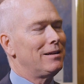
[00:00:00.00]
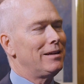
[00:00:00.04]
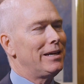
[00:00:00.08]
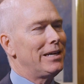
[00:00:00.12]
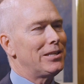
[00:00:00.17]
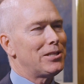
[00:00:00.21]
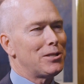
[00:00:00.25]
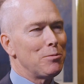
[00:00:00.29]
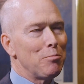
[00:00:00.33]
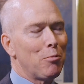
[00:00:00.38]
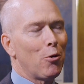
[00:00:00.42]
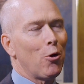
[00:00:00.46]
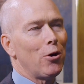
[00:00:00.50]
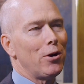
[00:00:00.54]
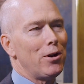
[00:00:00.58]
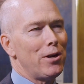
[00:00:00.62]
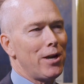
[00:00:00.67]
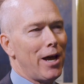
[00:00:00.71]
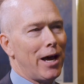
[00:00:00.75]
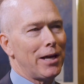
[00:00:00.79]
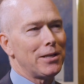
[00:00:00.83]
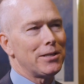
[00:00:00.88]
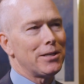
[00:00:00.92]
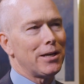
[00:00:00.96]
It's important
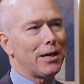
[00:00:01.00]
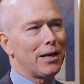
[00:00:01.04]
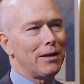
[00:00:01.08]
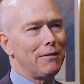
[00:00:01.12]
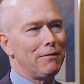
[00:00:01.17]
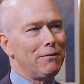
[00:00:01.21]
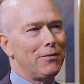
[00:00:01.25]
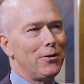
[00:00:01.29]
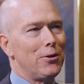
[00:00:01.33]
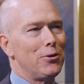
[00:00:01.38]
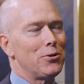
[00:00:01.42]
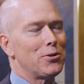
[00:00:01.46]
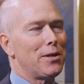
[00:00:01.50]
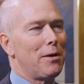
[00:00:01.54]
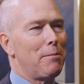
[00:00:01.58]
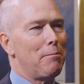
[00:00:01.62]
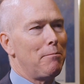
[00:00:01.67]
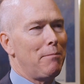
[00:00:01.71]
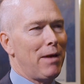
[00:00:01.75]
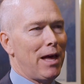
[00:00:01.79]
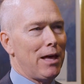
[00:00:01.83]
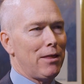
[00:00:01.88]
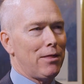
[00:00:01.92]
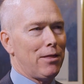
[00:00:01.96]
not to confuse the
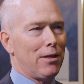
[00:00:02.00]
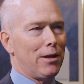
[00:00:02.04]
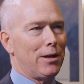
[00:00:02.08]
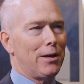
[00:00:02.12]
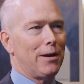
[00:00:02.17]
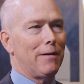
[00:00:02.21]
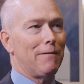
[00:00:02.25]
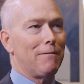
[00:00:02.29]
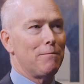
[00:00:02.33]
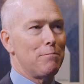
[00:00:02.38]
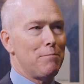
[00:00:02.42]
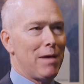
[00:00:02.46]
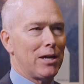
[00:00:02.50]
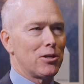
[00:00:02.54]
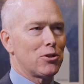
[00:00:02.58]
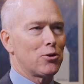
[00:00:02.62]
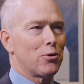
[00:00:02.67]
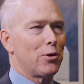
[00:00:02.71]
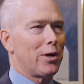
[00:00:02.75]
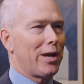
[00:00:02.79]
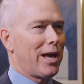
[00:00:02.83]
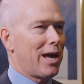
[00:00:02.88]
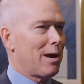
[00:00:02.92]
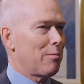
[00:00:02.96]
method of
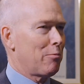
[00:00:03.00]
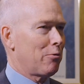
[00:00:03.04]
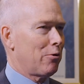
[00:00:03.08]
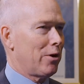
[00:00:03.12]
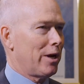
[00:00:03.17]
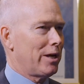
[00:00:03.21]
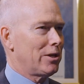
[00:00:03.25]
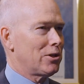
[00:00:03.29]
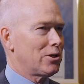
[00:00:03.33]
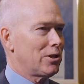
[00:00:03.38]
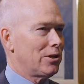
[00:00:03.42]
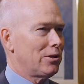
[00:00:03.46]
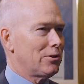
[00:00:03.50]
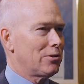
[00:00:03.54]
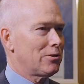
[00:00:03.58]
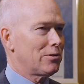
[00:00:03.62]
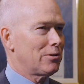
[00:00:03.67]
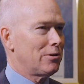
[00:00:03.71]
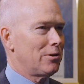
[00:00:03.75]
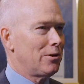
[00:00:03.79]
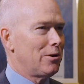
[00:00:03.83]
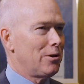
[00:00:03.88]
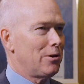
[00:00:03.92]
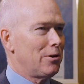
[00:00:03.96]
measuring
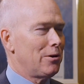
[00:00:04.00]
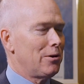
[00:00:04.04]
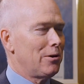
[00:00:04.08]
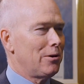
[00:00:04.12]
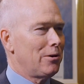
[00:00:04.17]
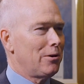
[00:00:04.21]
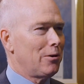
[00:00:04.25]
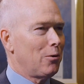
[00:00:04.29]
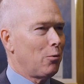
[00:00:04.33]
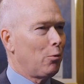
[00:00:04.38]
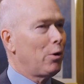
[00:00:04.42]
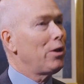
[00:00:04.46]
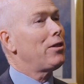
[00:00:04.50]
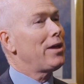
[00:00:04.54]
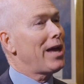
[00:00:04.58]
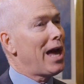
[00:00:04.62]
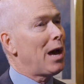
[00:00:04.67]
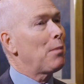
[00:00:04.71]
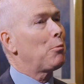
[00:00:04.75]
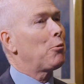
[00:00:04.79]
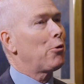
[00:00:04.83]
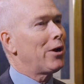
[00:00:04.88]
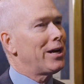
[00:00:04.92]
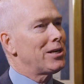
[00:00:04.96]
aberrations with the
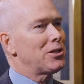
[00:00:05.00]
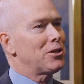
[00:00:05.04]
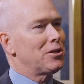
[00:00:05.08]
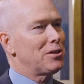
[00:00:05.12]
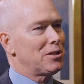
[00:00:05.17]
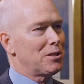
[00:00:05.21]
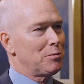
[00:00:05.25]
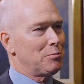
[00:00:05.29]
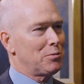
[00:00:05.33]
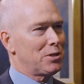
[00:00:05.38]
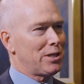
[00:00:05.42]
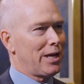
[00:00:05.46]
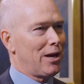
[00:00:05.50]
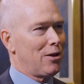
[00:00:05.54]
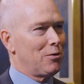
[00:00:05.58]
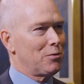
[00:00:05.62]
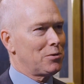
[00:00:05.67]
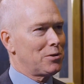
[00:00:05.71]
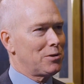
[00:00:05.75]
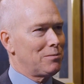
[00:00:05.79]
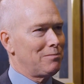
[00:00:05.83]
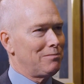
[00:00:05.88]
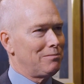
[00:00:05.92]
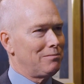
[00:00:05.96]
aberrations
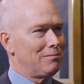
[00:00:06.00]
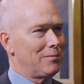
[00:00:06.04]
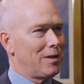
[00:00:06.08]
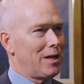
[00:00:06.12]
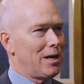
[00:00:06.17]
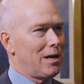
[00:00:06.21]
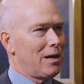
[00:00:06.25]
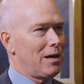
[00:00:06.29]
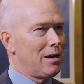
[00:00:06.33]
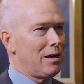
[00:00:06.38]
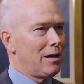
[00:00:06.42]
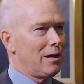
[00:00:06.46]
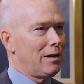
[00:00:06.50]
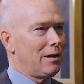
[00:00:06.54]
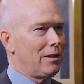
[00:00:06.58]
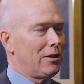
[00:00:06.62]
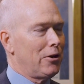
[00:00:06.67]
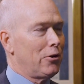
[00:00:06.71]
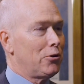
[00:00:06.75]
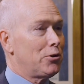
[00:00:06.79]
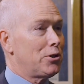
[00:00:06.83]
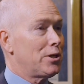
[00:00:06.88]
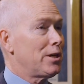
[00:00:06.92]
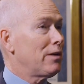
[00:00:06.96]
themselves.
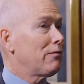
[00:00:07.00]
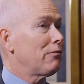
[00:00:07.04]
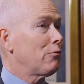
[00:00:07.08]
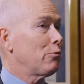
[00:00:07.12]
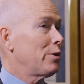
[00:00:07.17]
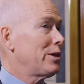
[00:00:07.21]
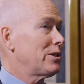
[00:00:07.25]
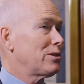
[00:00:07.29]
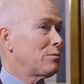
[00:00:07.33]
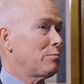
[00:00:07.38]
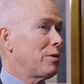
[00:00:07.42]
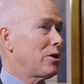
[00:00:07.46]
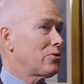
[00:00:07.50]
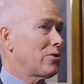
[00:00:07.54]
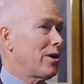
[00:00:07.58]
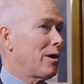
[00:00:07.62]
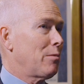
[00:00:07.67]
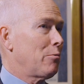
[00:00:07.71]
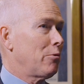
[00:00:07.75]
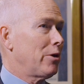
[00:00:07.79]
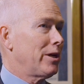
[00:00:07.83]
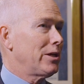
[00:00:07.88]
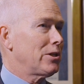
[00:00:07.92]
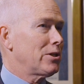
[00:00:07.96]
There are different ways to measure
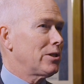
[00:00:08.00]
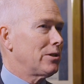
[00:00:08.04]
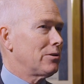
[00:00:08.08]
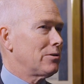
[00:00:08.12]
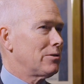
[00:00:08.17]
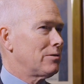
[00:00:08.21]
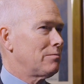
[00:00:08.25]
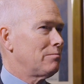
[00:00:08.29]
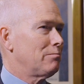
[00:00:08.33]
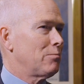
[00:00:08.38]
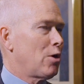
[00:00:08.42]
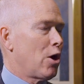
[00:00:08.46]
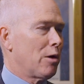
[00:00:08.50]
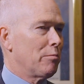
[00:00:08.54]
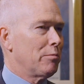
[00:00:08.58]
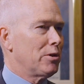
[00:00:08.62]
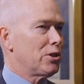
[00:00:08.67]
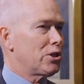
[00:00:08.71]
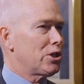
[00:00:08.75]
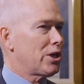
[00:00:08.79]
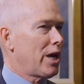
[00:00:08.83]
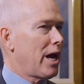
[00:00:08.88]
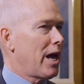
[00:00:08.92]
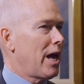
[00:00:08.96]
aberrations.
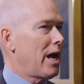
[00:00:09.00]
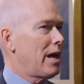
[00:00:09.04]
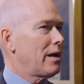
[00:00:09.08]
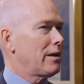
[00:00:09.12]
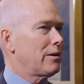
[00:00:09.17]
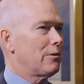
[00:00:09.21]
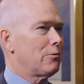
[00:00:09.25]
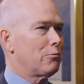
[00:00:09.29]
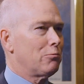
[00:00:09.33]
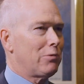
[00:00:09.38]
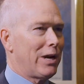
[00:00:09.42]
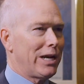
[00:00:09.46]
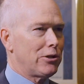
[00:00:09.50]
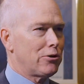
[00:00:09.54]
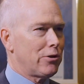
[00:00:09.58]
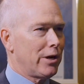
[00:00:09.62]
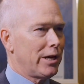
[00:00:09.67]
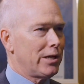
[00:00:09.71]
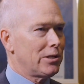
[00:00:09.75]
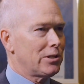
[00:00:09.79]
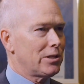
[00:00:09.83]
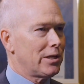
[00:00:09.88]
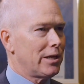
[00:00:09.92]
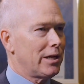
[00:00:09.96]
Hartmann-Shack, ray
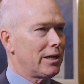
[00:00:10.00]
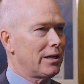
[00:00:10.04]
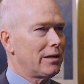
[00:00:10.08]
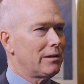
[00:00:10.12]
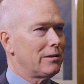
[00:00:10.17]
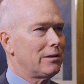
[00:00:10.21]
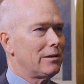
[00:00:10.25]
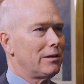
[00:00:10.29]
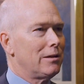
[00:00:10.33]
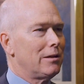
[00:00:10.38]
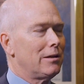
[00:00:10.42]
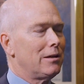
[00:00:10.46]
tracing.